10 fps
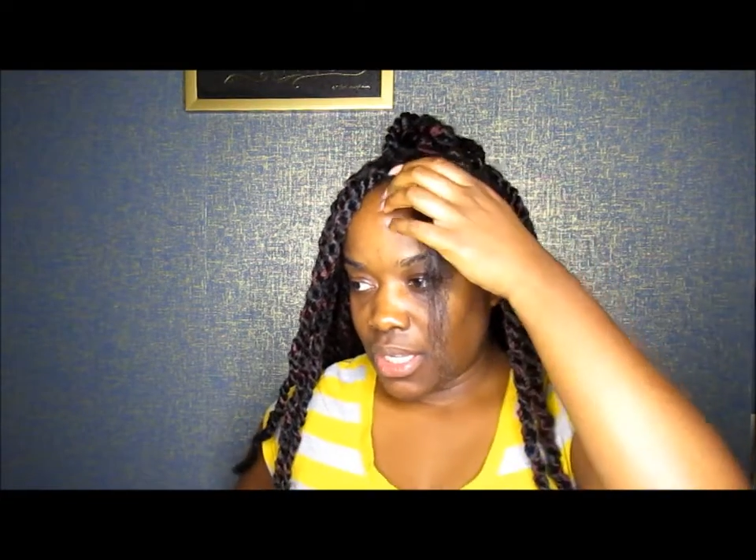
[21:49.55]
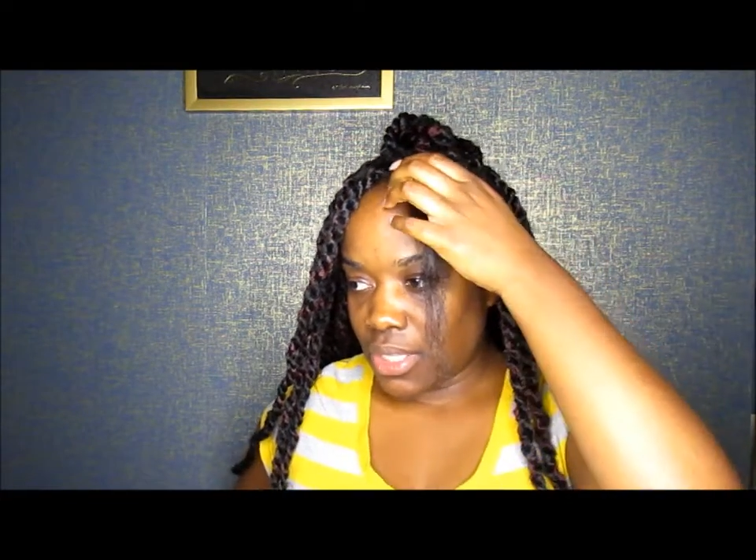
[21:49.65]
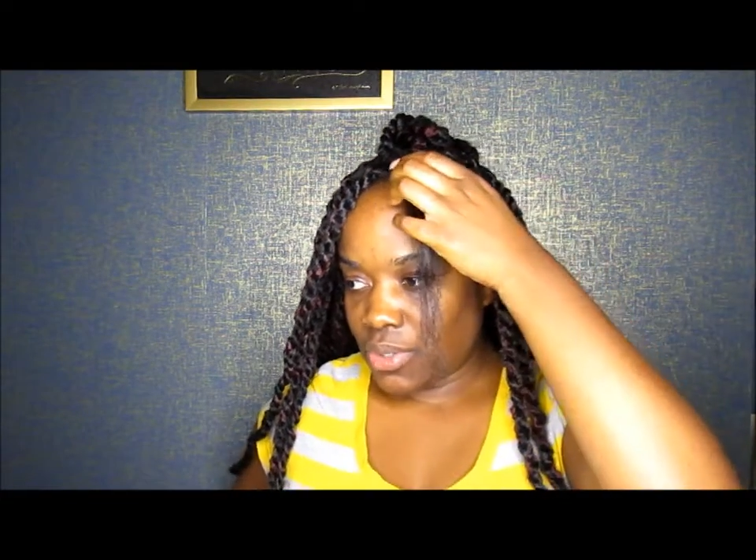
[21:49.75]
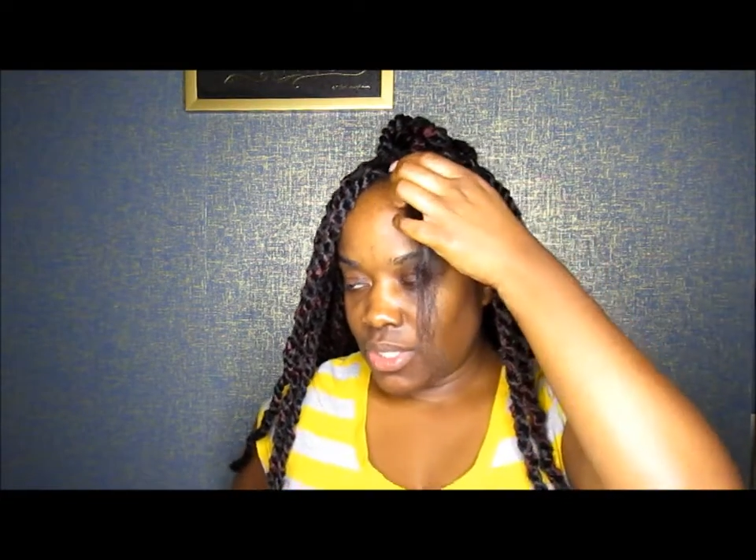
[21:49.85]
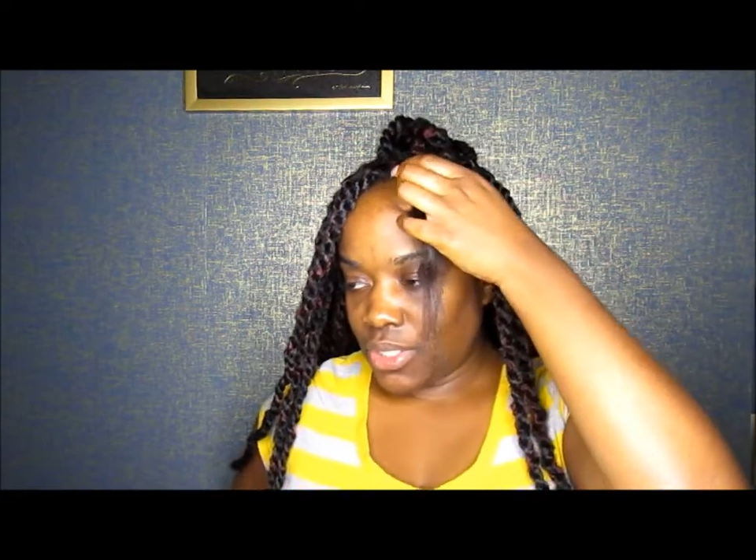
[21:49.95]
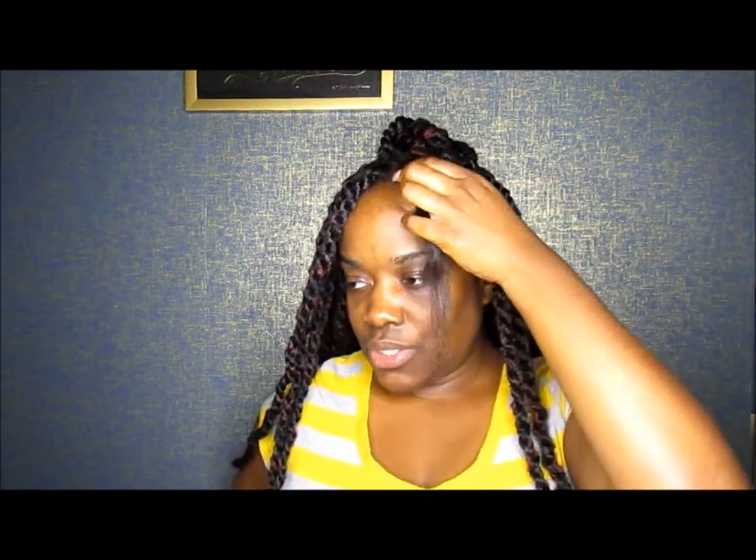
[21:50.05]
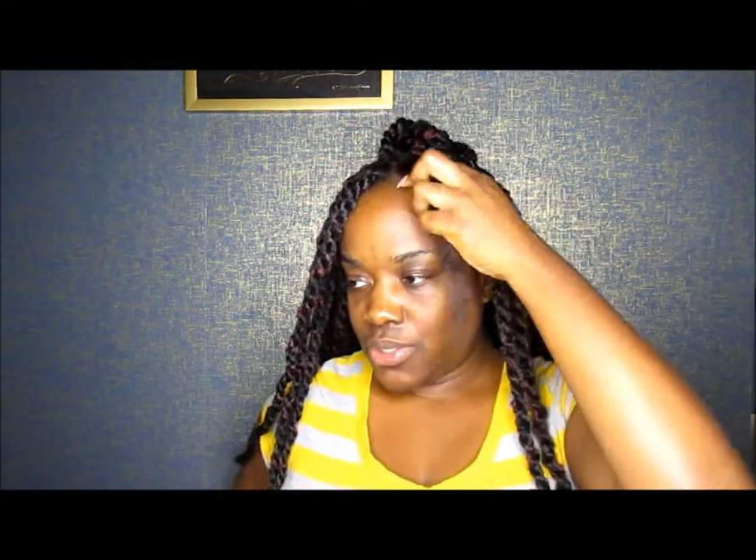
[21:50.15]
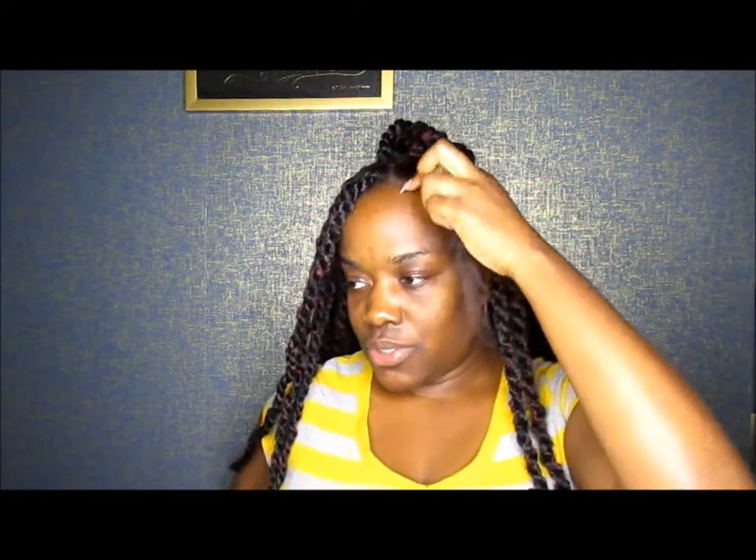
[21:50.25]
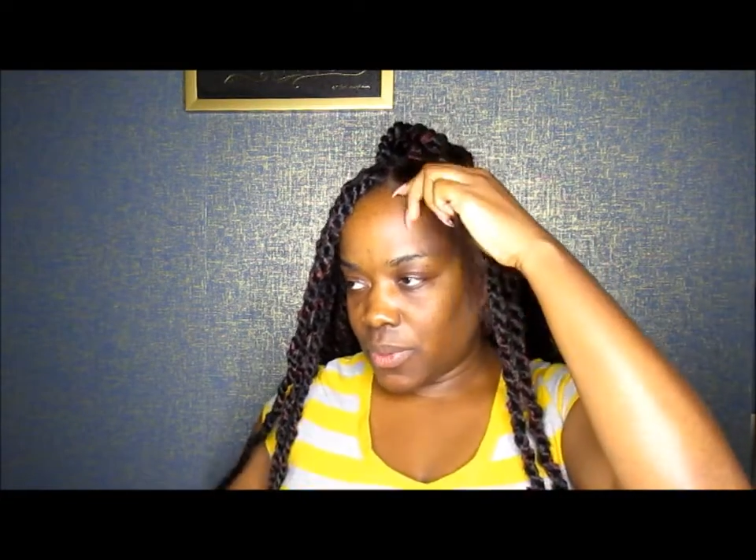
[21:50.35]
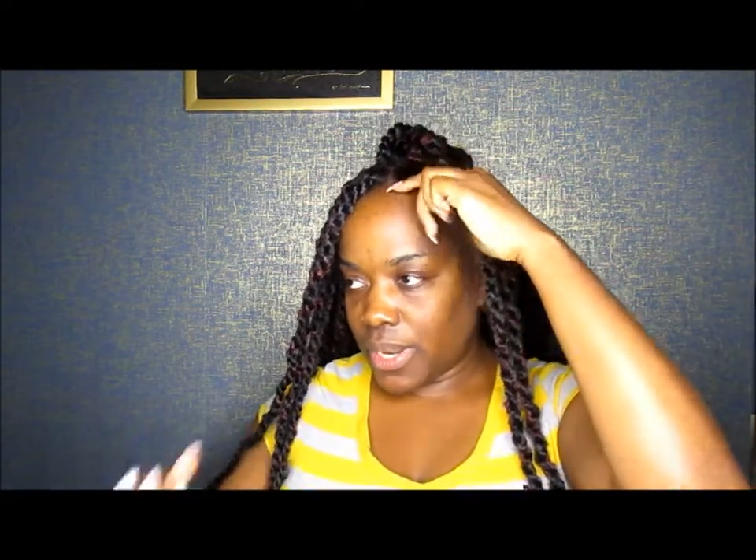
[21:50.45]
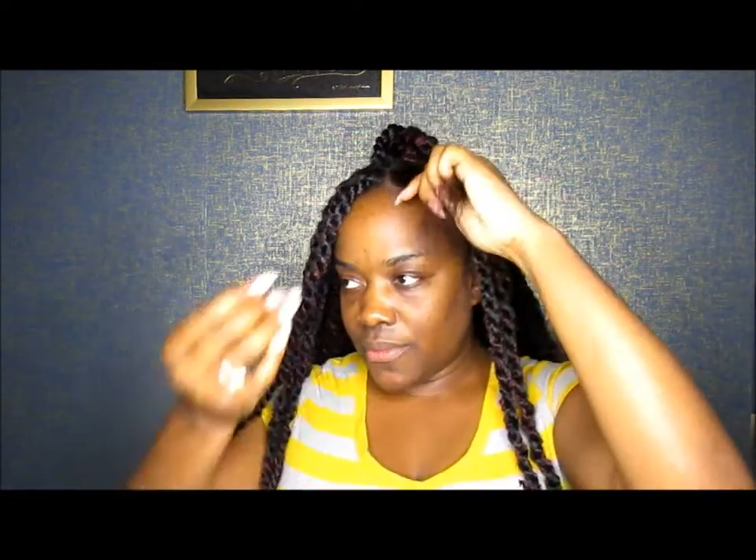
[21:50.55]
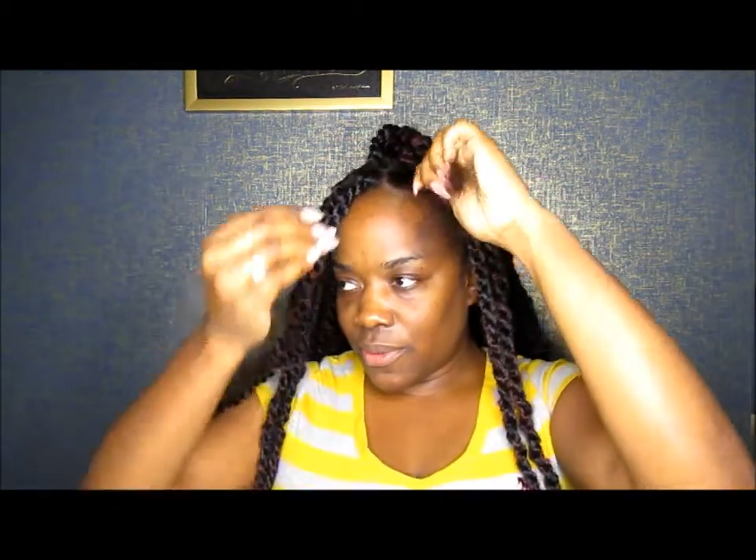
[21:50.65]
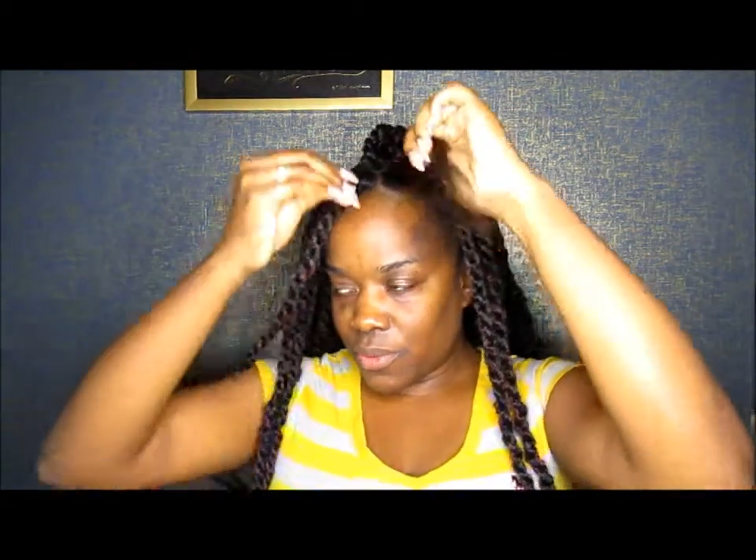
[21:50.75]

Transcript: And you can use whatever